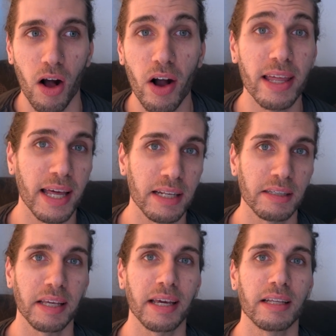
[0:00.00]
I then
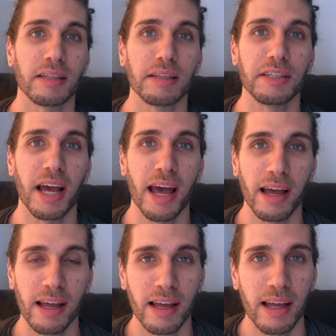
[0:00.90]
sink into the
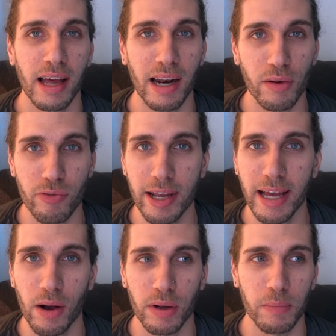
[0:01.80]
chair and I freak
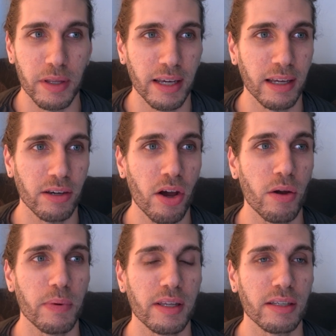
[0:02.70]
out and I'm thinking,
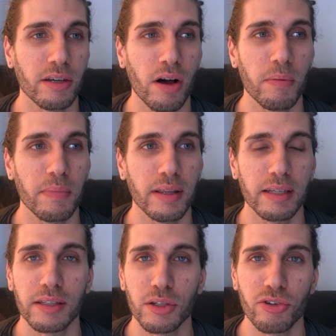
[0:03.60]
no, but this can't,
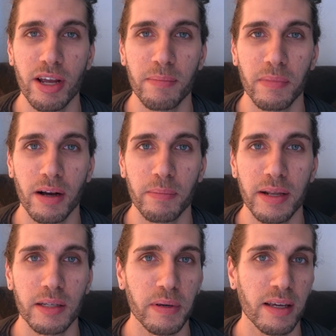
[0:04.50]
this is a dream. I'm
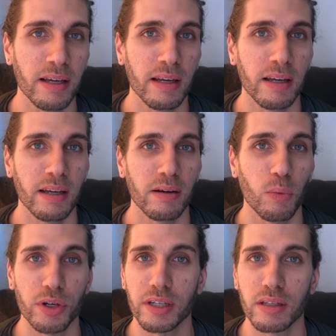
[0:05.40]
meant to be
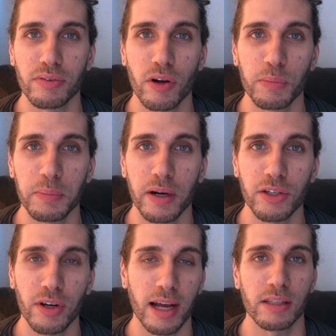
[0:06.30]
watching this film in my
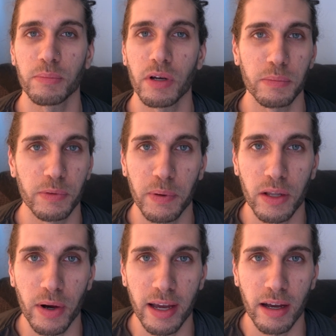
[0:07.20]
dream. And sometimes, by
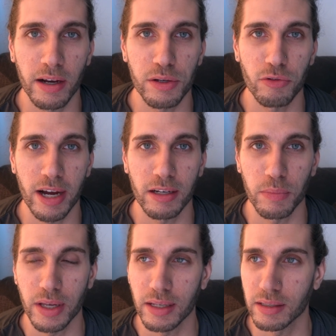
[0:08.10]
the way, I do
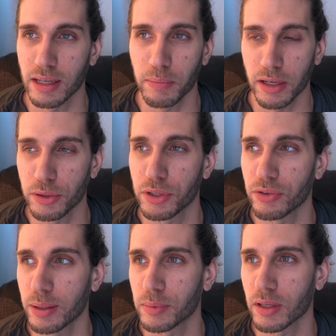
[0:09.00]
random things in my lucid
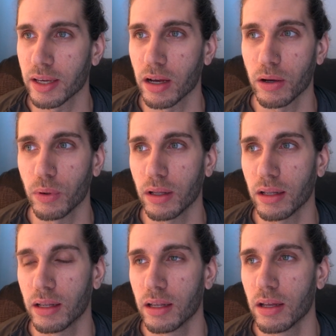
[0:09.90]
dreams. Like I
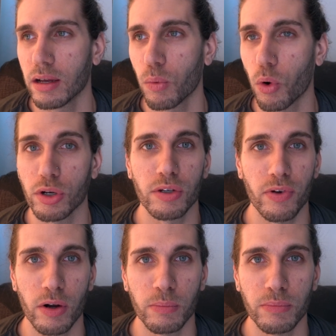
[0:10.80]
will watch
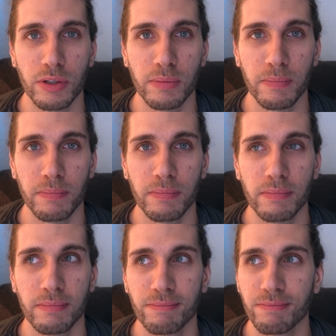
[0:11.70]
films,
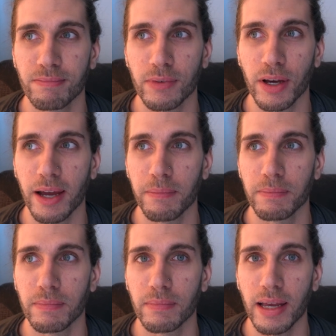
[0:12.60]
okay,
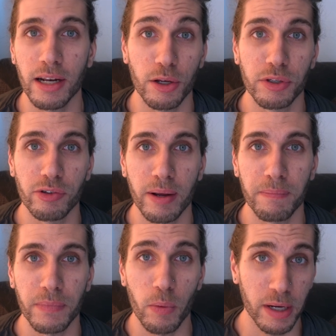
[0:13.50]
in a lucid
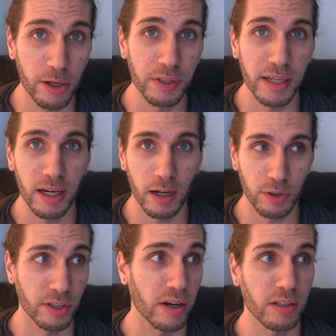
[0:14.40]
dream. I'll be lucid and I'll
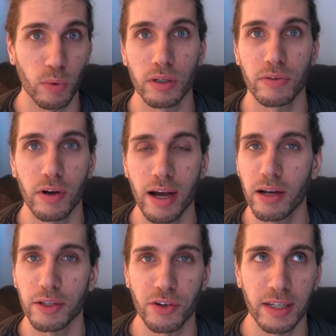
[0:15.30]
decide to watch a film. I
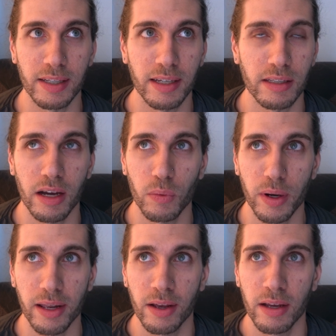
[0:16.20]
know it's crazy, it's kind of
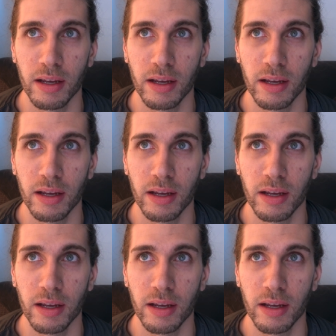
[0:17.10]
weird.